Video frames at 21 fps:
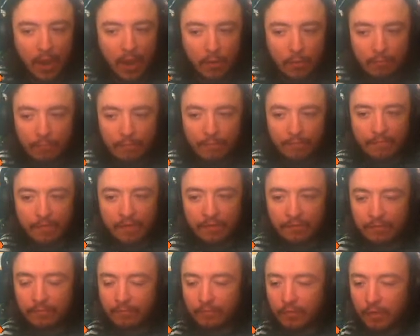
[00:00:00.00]
Now
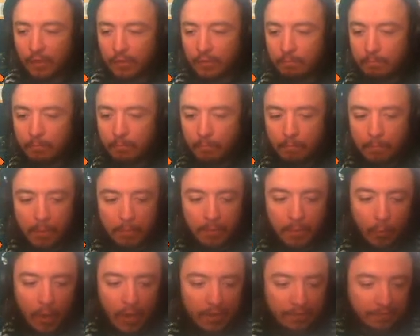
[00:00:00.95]
things have turned a
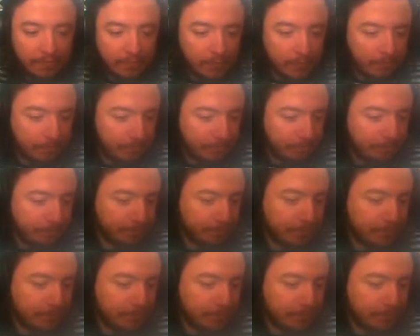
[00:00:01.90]
bit whiter.